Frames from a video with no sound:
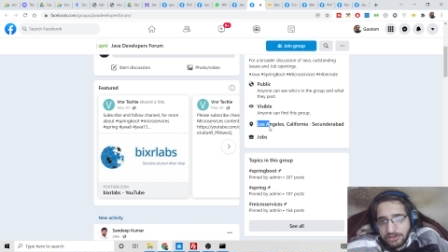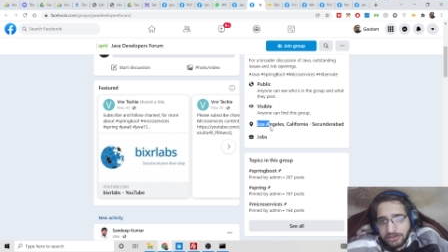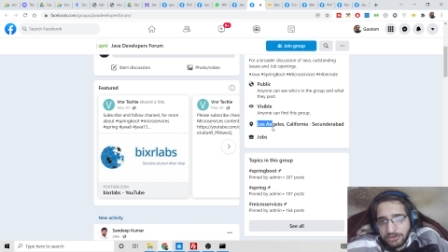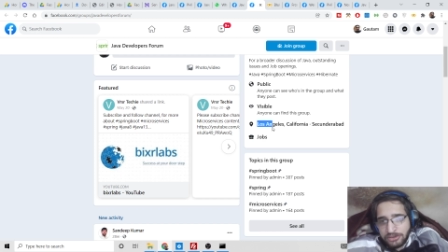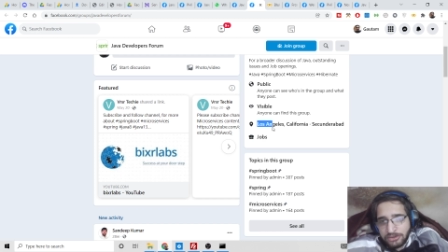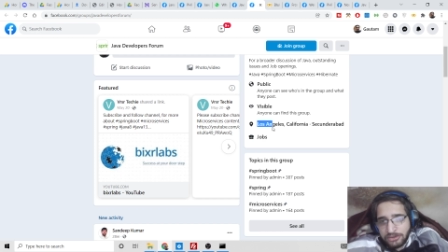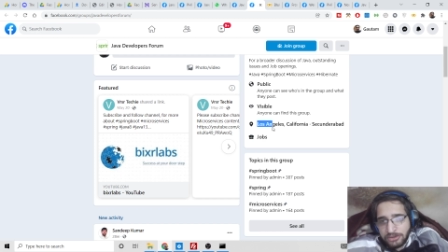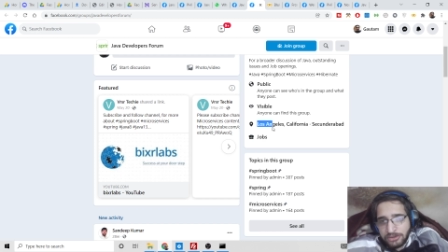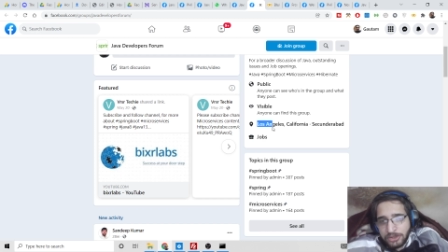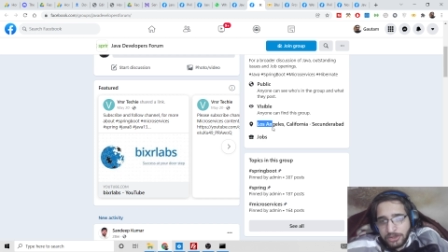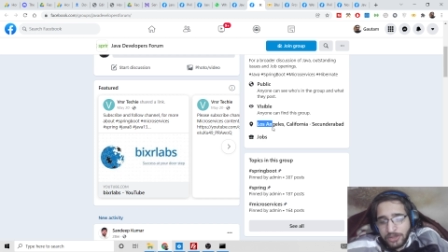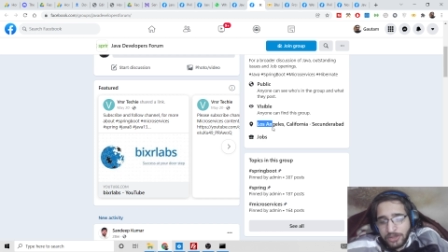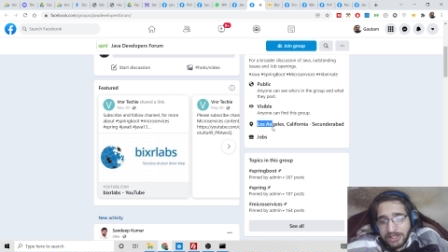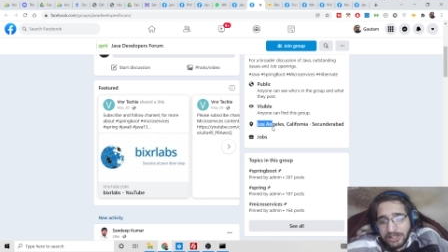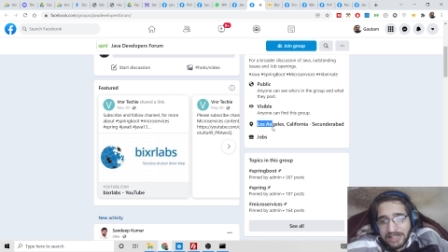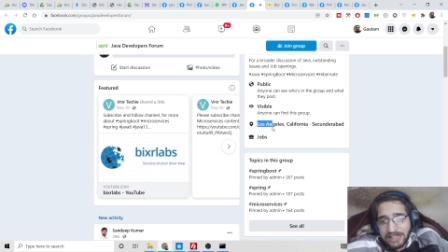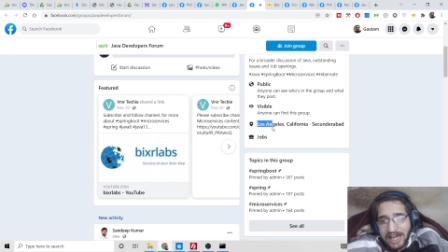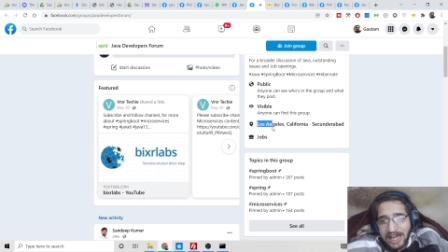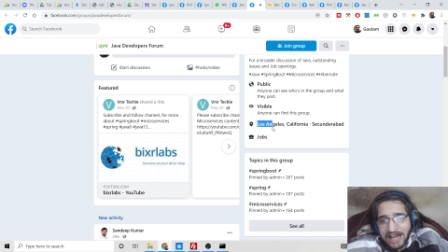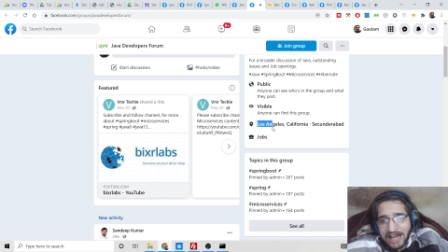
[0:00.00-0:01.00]
So you
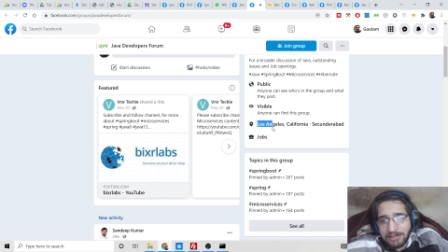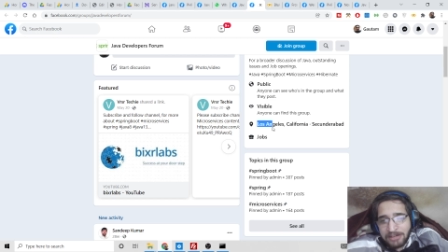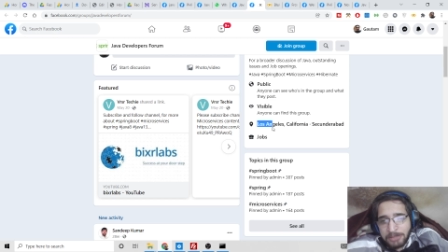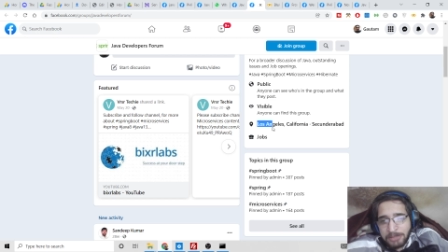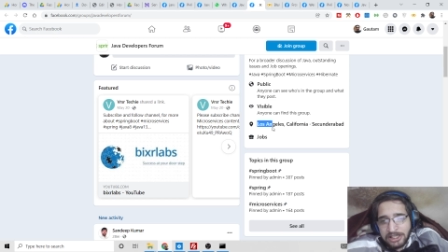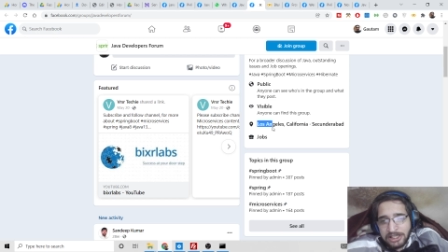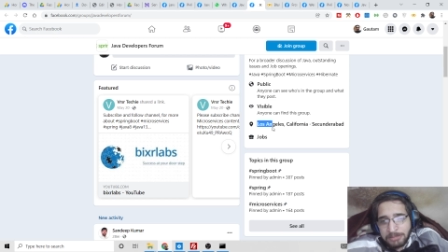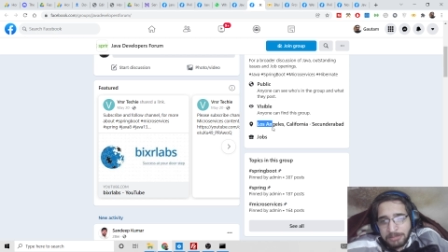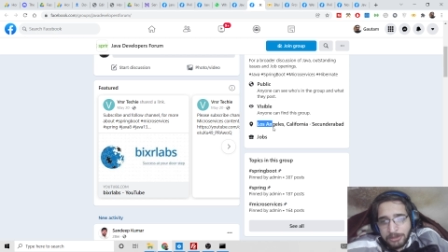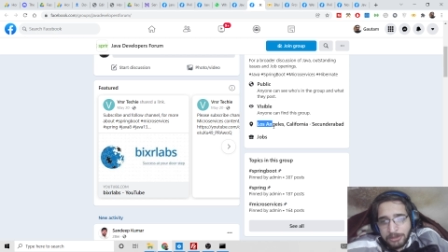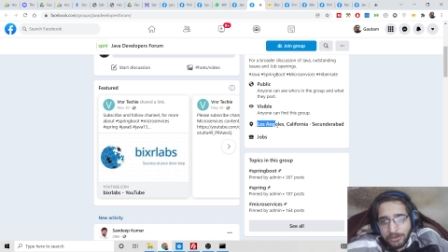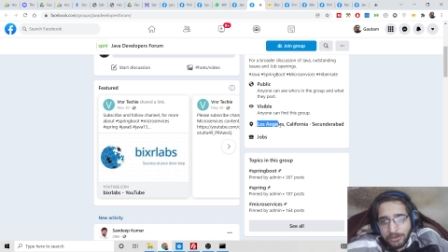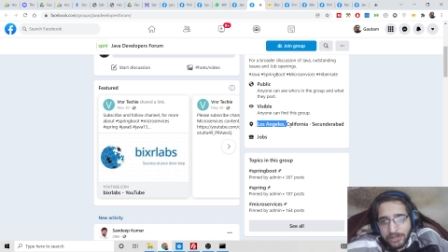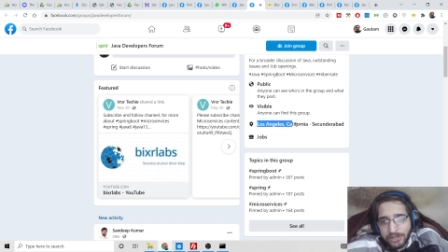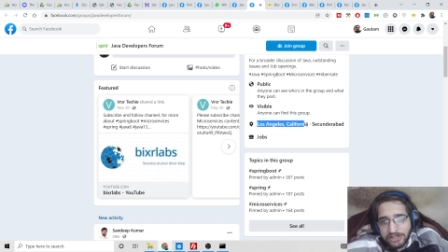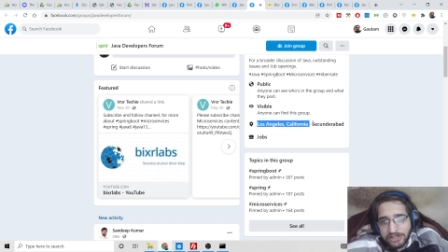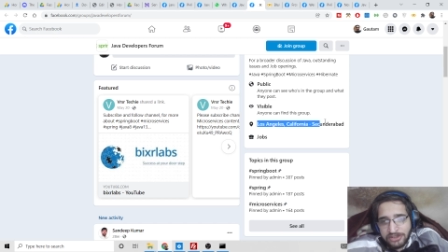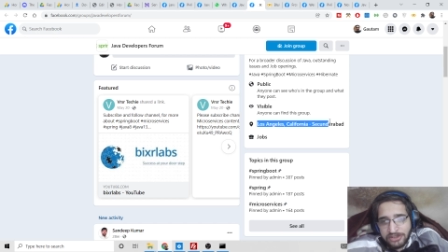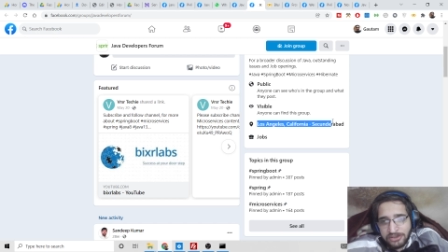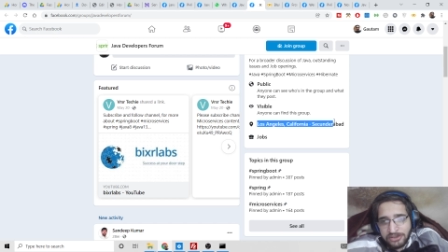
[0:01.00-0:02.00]
can tag multiple
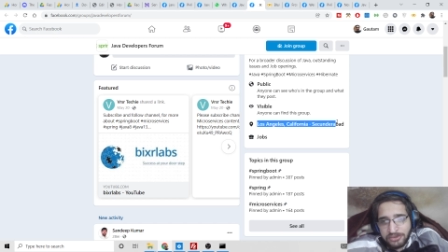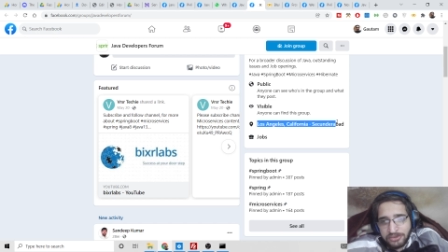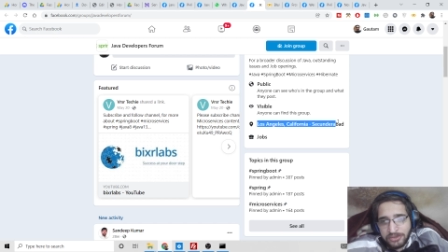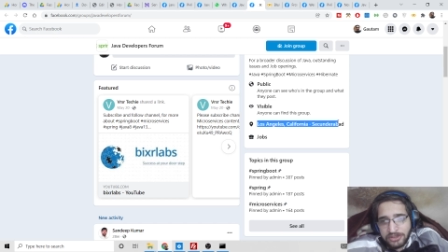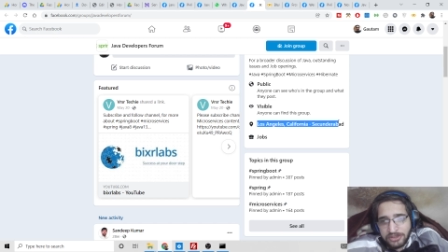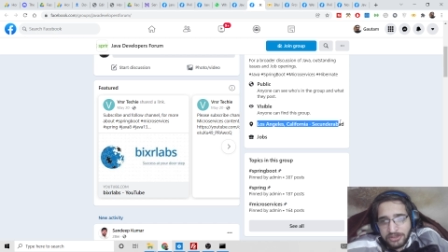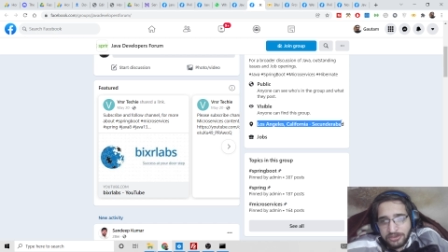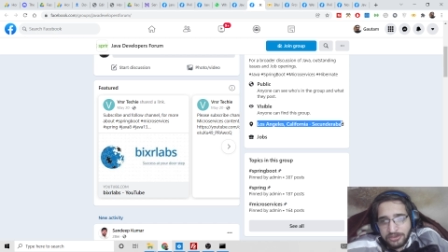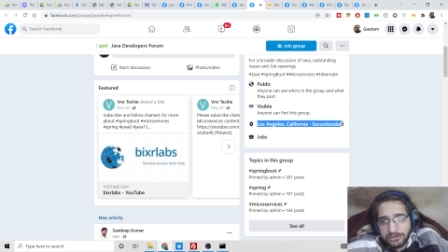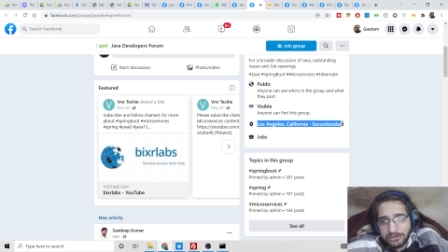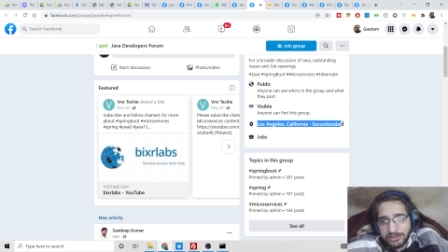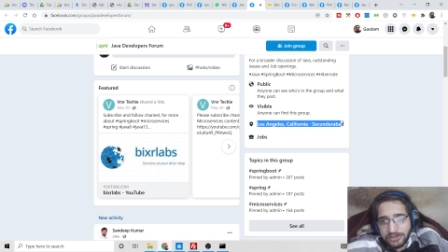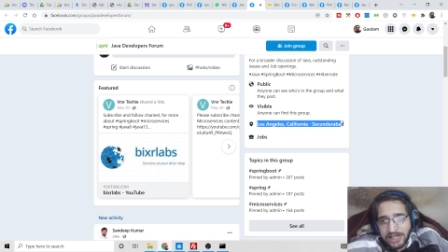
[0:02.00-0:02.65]
locations to it so